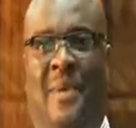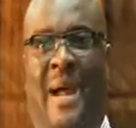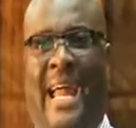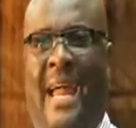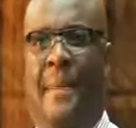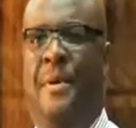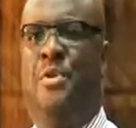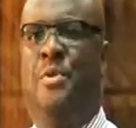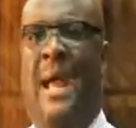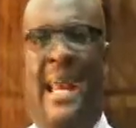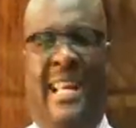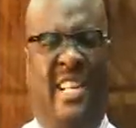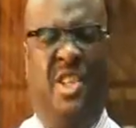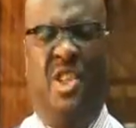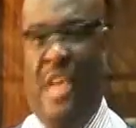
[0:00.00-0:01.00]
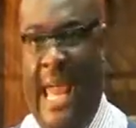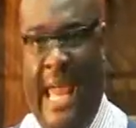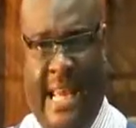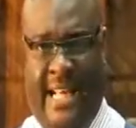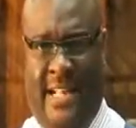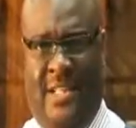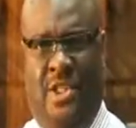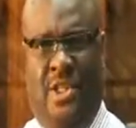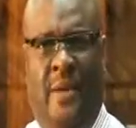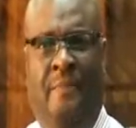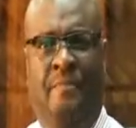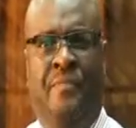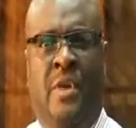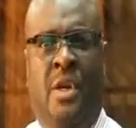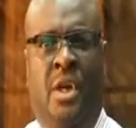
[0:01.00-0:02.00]
We're able to exchange,
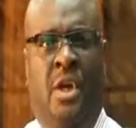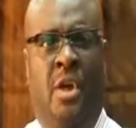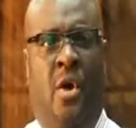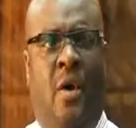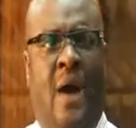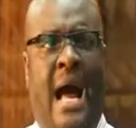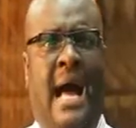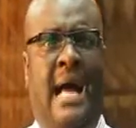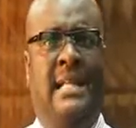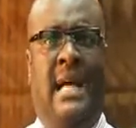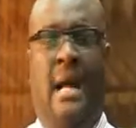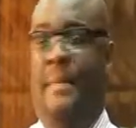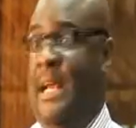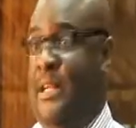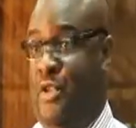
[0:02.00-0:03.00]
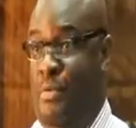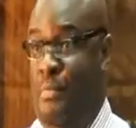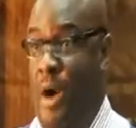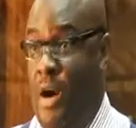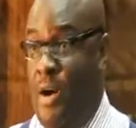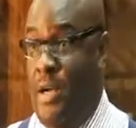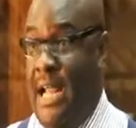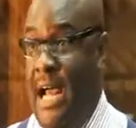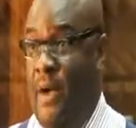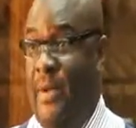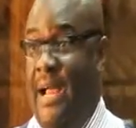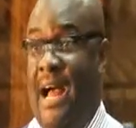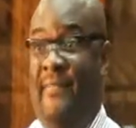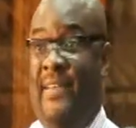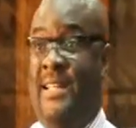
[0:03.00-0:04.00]
you know, and like tomorrow now
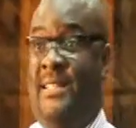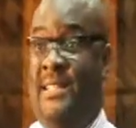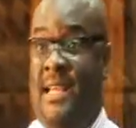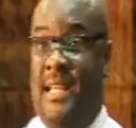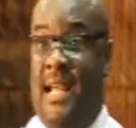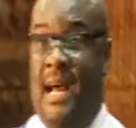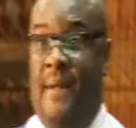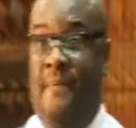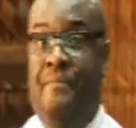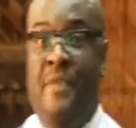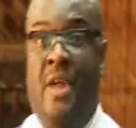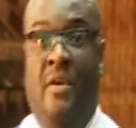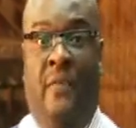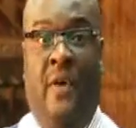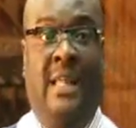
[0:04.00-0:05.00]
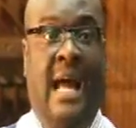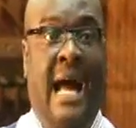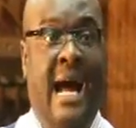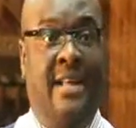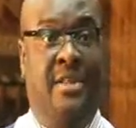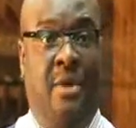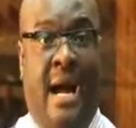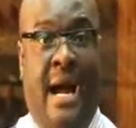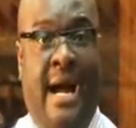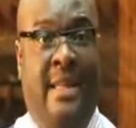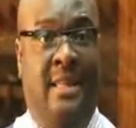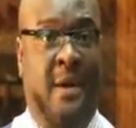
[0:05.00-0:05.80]
we have a dinner for the eye to eye,